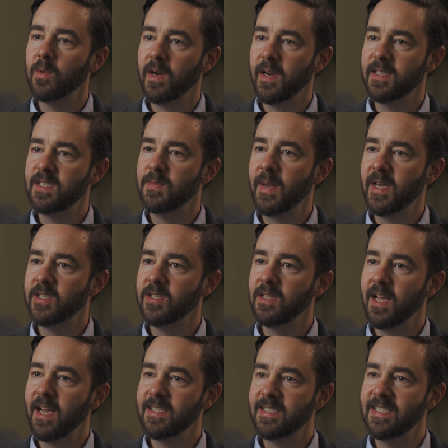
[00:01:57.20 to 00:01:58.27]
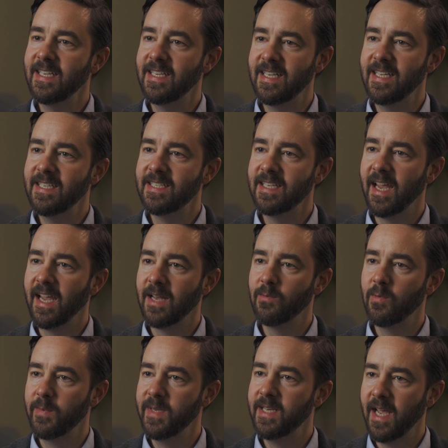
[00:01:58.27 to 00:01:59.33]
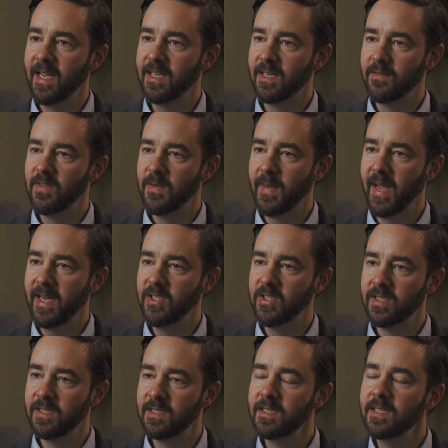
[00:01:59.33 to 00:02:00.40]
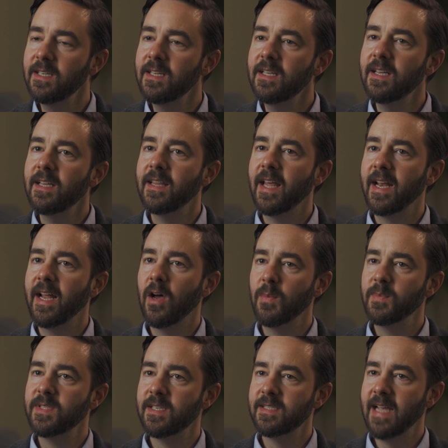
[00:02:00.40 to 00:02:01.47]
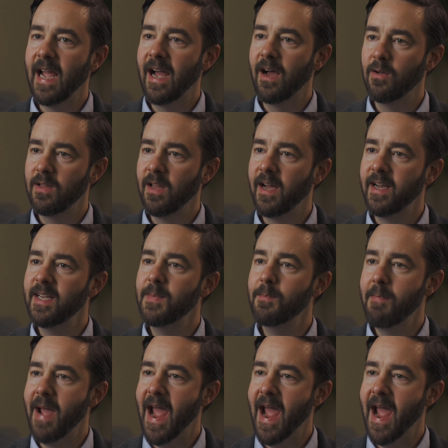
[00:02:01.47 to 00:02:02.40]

where a specialized CT scan will be taken of the patient that helps us outline and